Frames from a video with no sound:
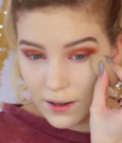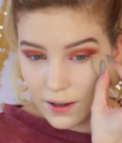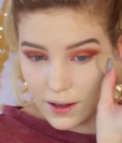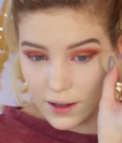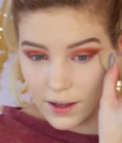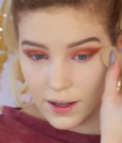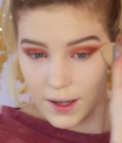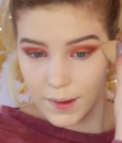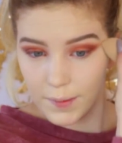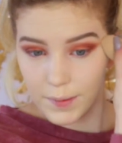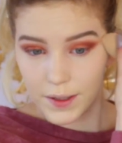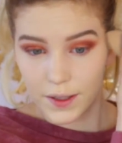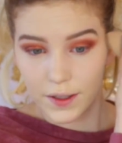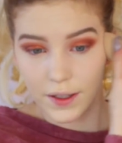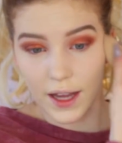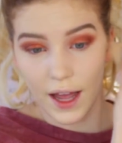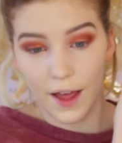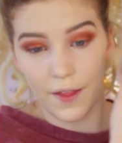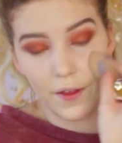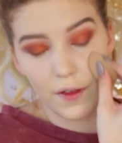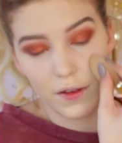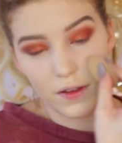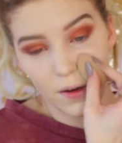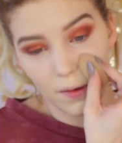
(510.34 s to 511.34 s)
So
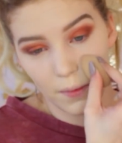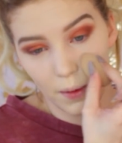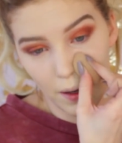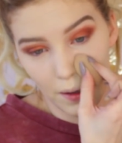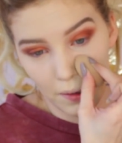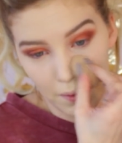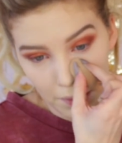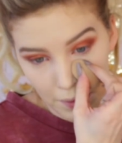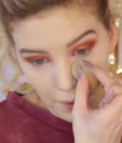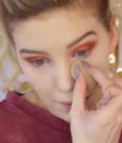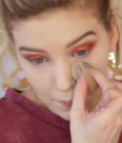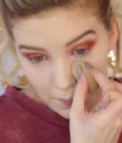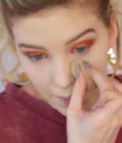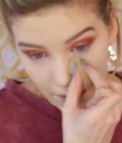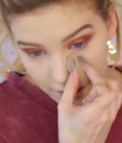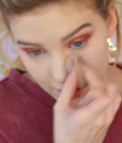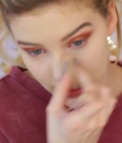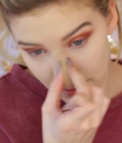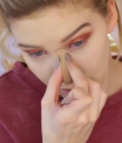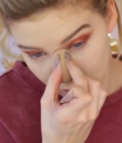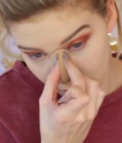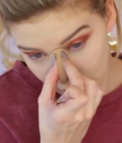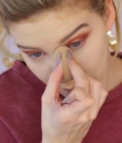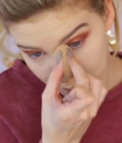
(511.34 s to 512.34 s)
yeah, those are probably like my
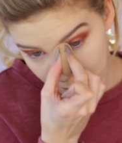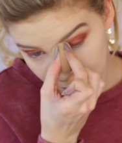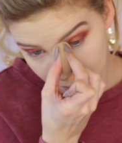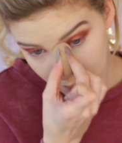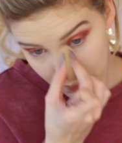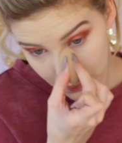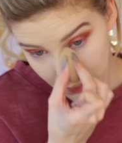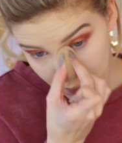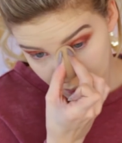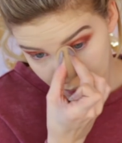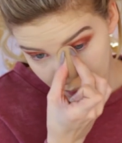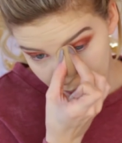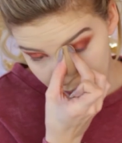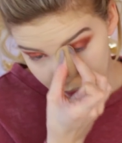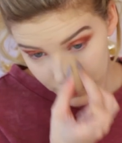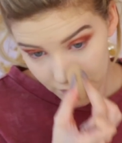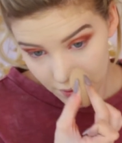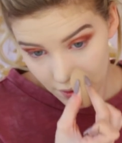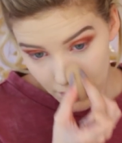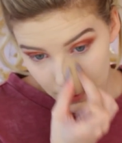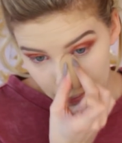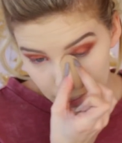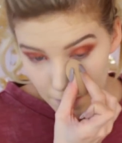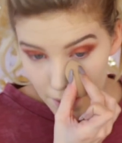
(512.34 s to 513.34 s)
top
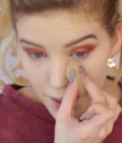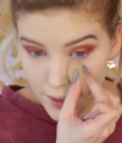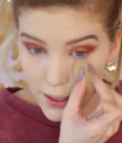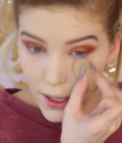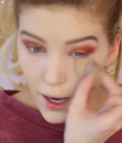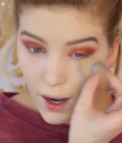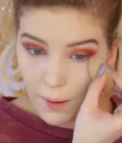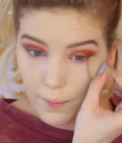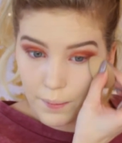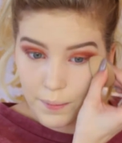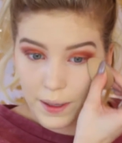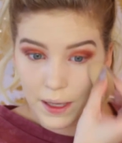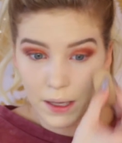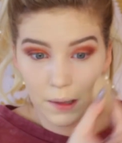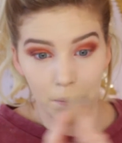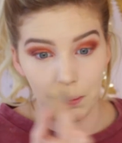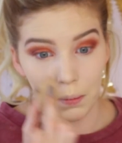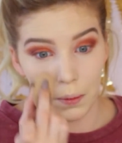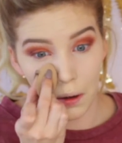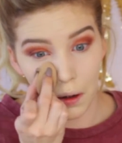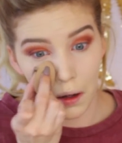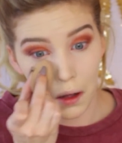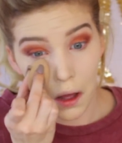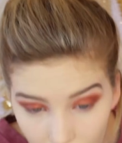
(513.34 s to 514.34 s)

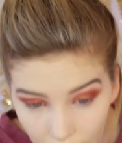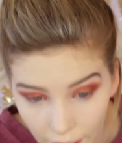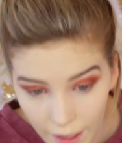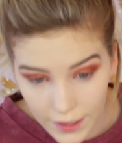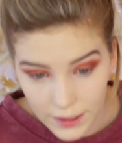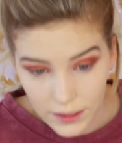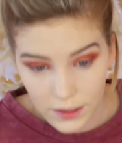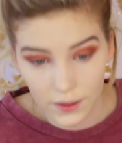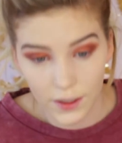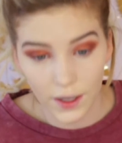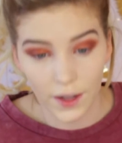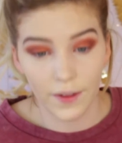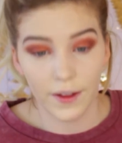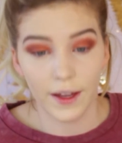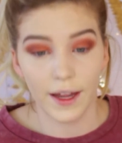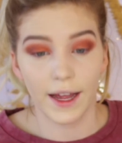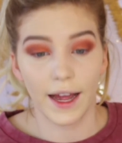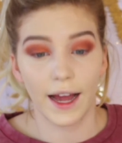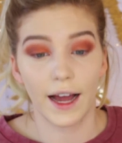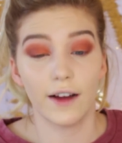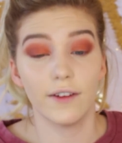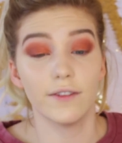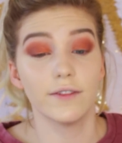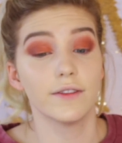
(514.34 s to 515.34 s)
people. Okay, so now that I
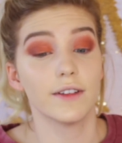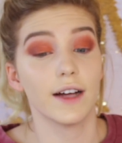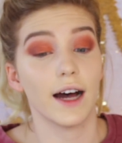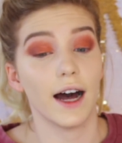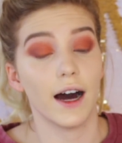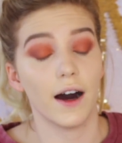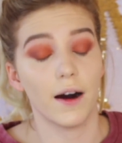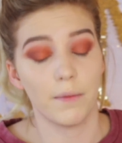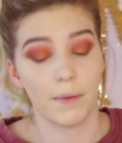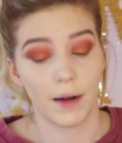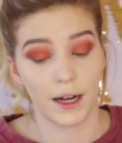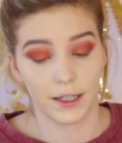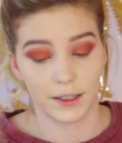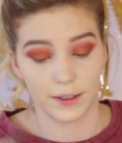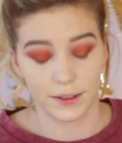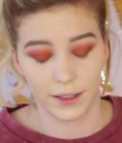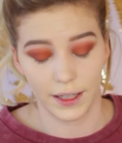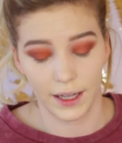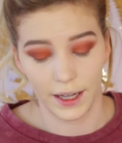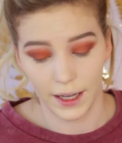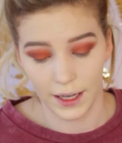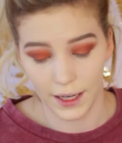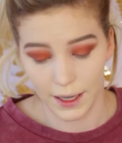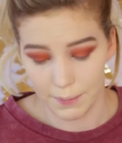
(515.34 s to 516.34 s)
have that on my
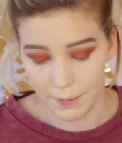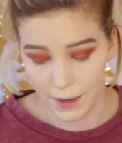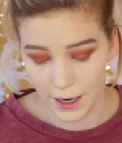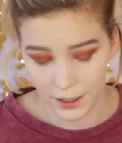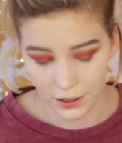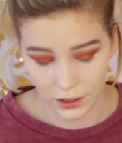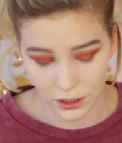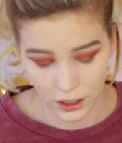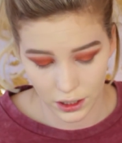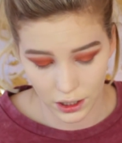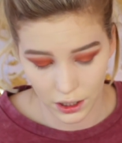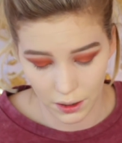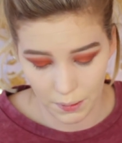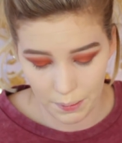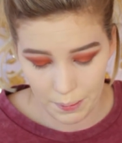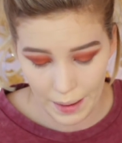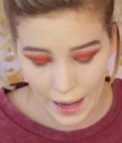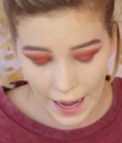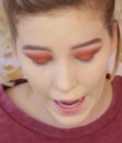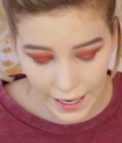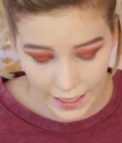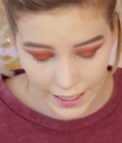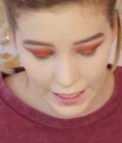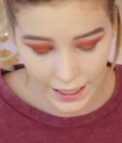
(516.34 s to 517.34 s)
lid, I'm actually gonna go
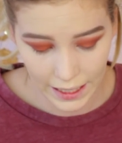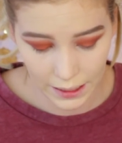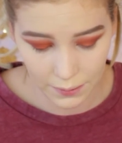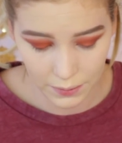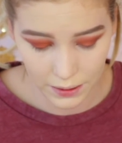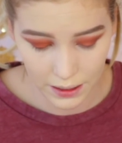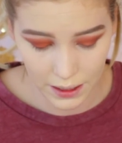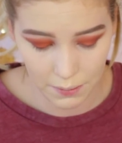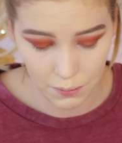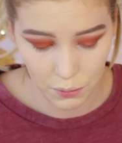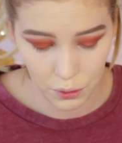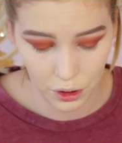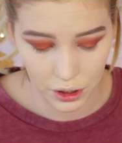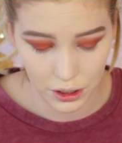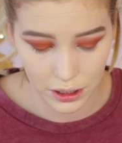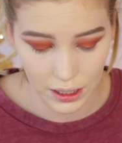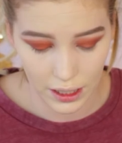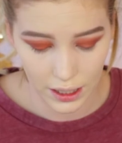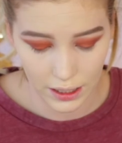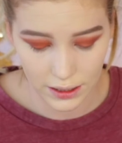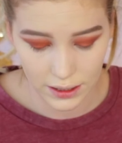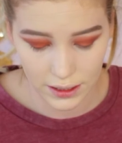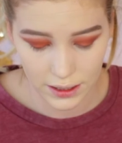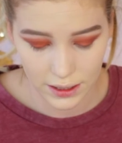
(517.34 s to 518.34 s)
back in with a more
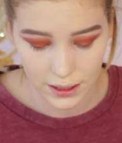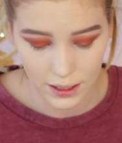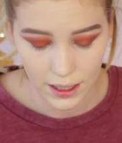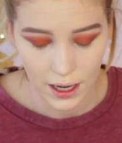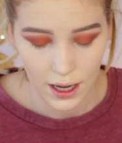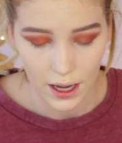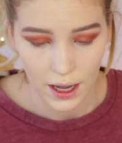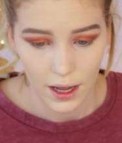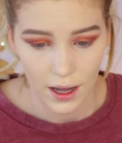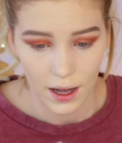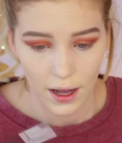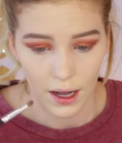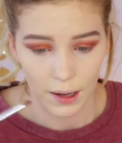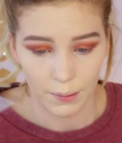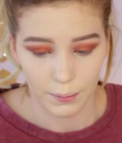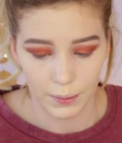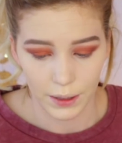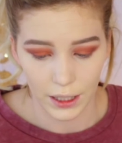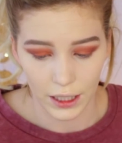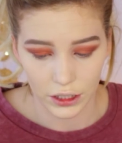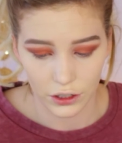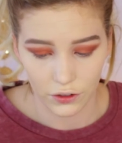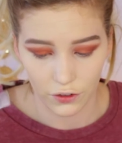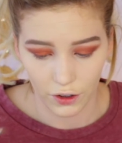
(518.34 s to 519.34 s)
dense
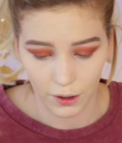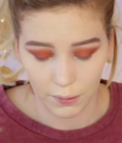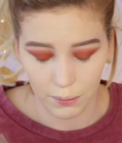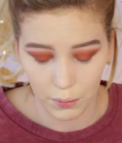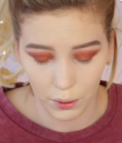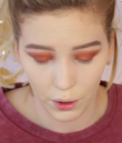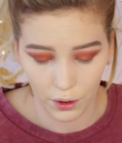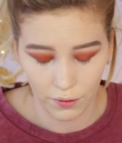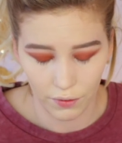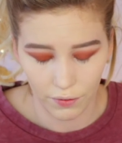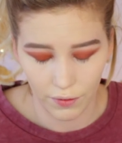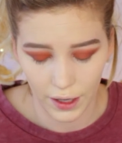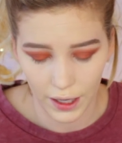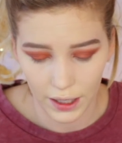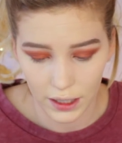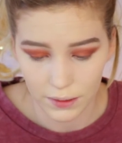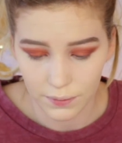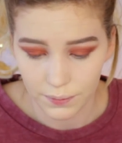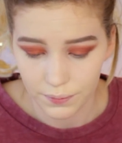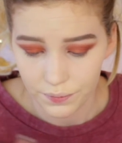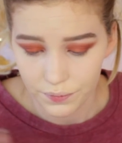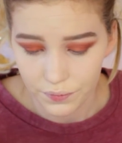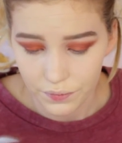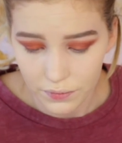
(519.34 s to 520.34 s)
brush from
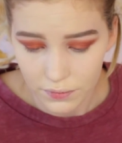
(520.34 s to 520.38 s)
Morphe,